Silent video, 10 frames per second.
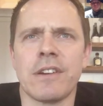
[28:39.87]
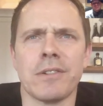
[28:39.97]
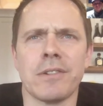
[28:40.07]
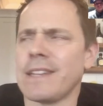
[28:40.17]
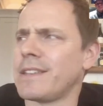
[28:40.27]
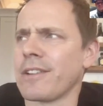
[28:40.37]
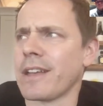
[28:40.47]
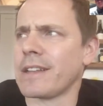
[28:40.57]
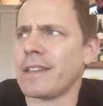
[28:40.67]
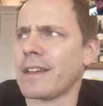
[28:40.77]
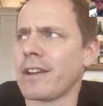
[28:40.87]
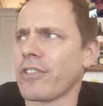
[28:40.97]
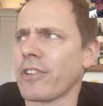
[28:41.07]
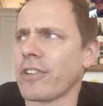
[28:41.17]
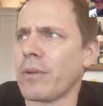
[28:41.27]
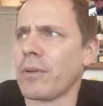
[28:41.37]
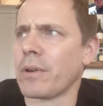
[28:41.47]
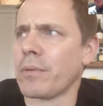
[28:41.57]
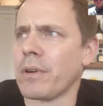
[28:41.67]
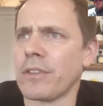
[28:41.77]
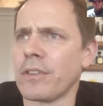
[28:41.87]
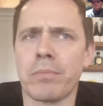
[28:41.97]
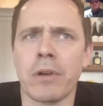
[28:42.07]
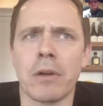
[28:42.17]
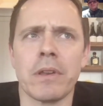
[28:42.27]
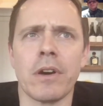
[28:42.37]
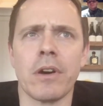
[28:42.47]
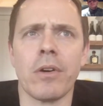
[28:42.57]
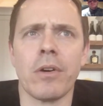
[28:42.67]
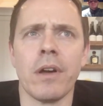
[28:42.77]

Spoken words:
It was 18 or 19. I already forgot what it was. You'd probably know.